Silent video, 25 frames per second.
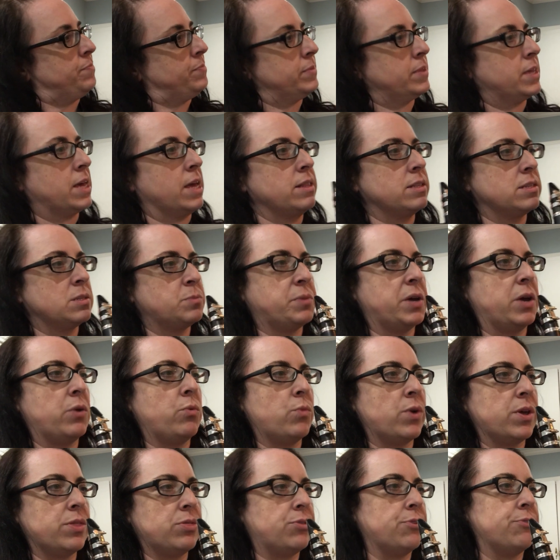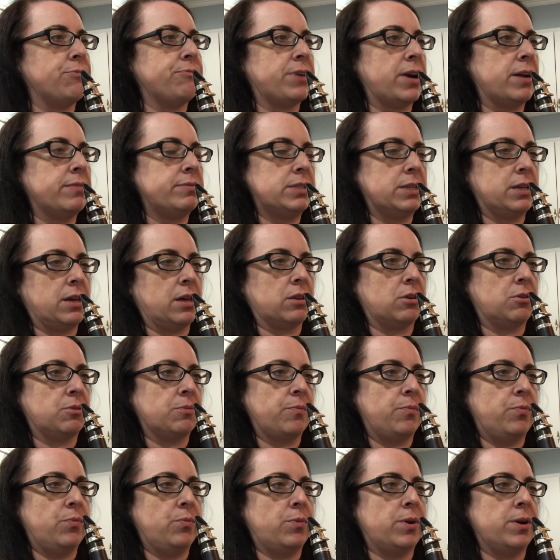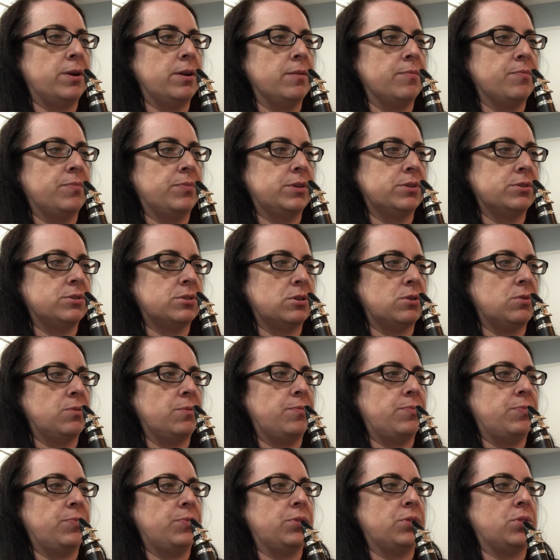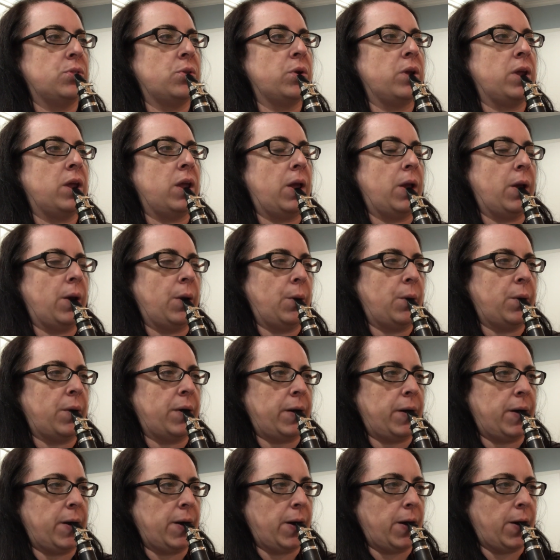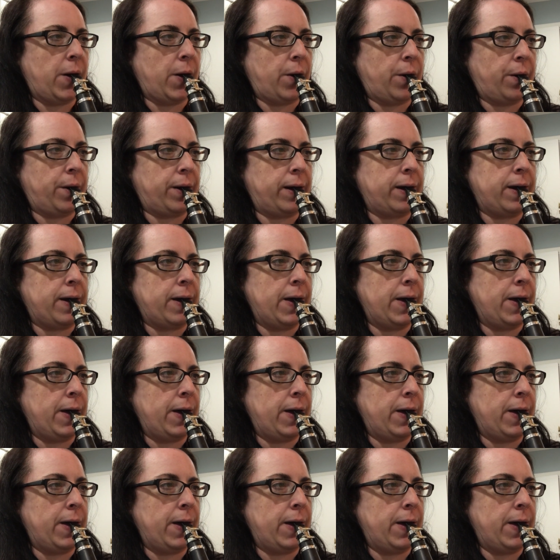Okay, let's play 1 through 5 together. 1, 2, 3, 1, ready.